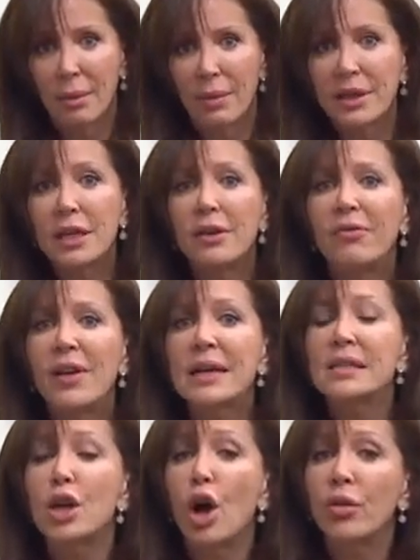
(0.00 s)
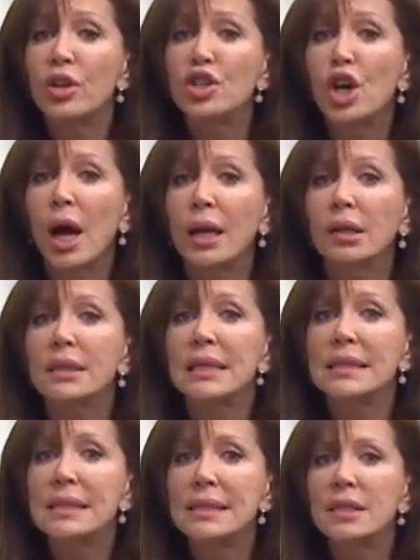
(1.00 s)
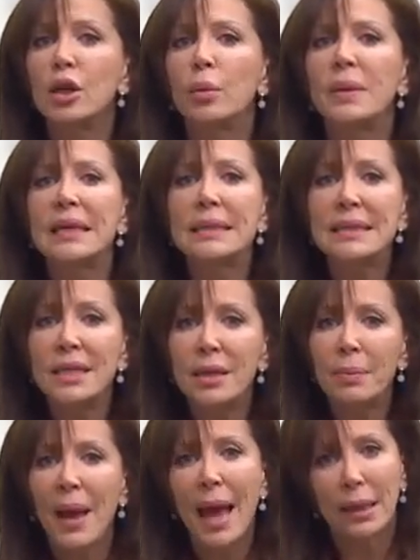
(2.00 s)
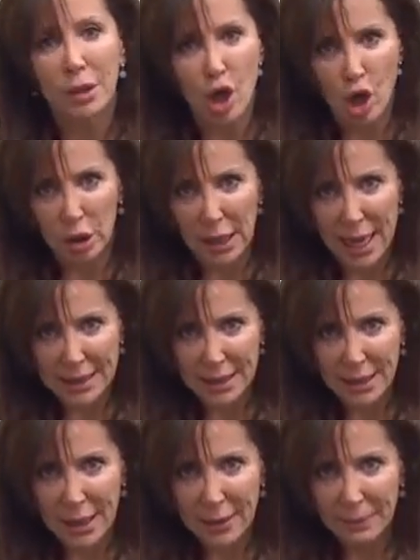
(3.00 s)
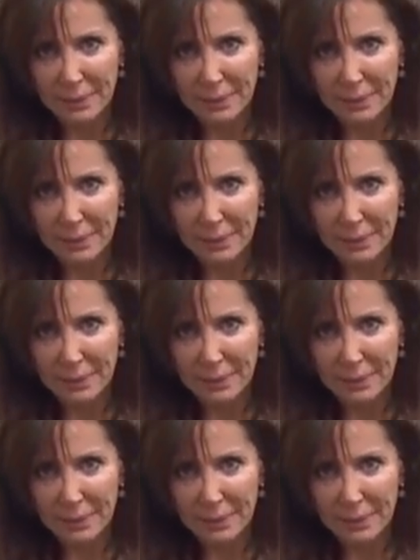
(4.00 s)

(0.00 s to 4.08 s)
but the effects on the child can still be deep and long-lasting.